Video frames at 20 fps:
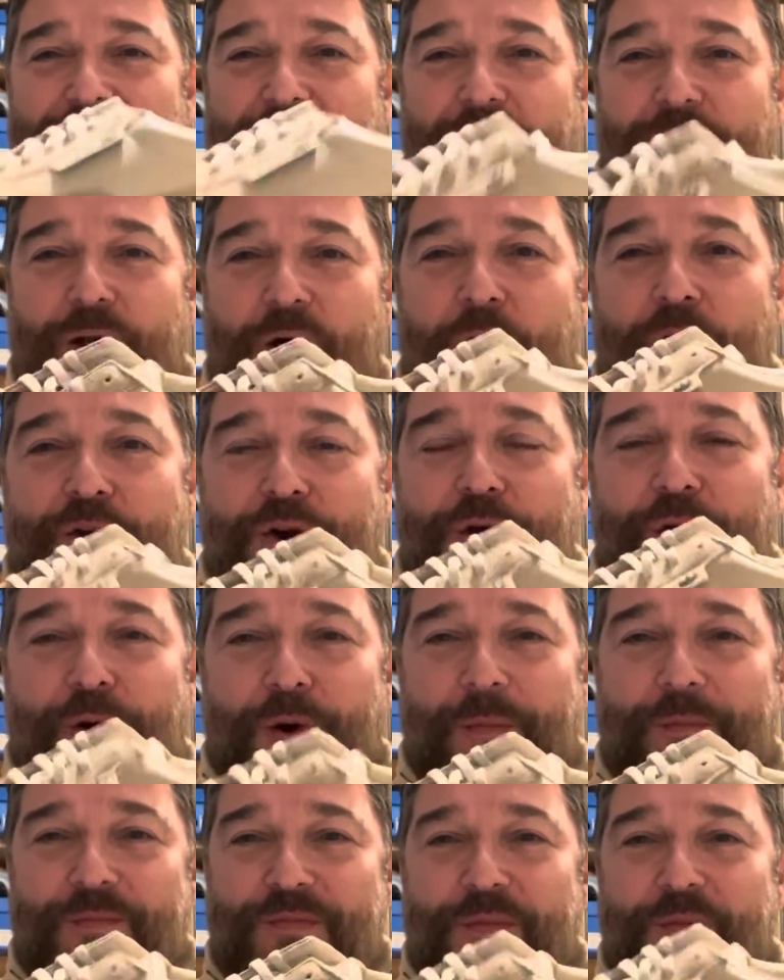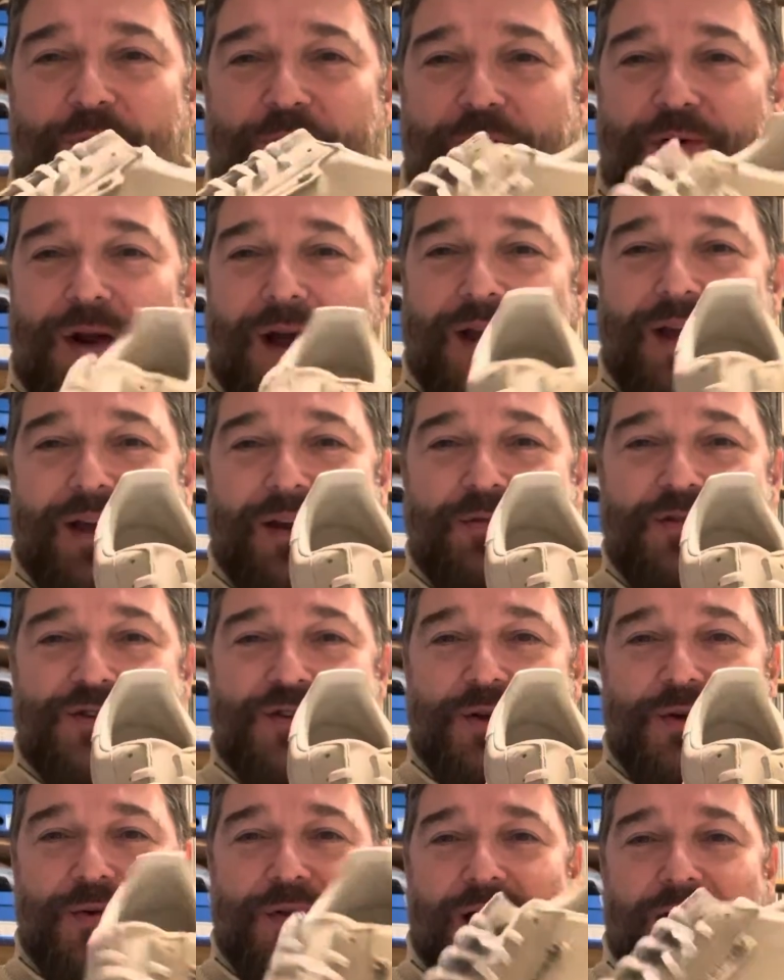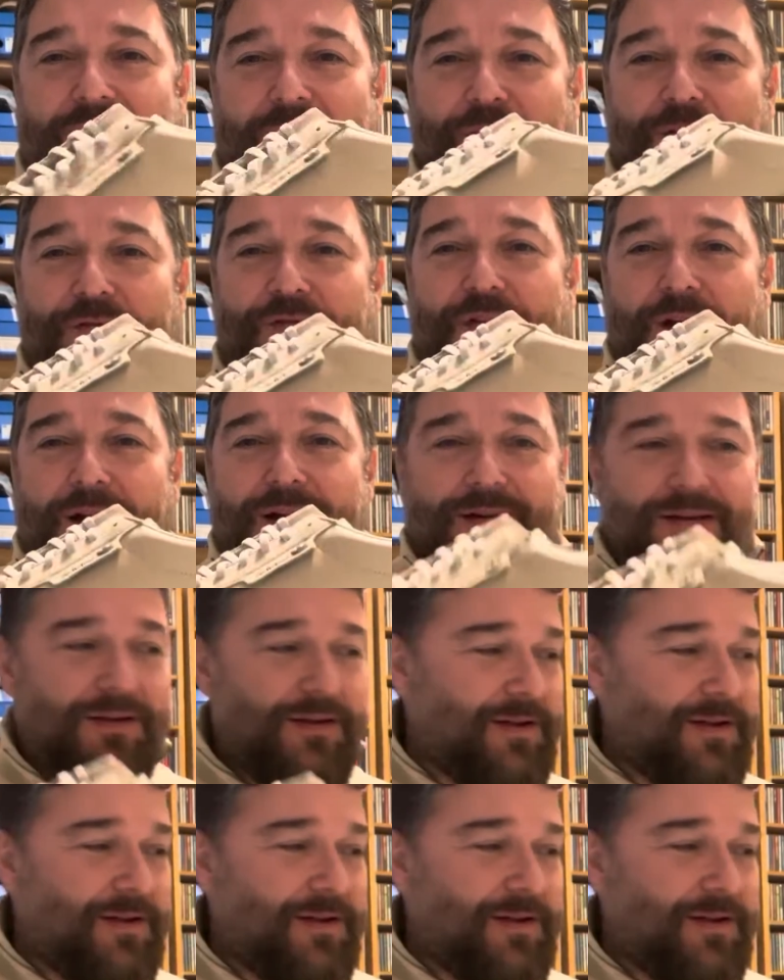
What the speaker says: Lawcombe, cracking shoe. I love that.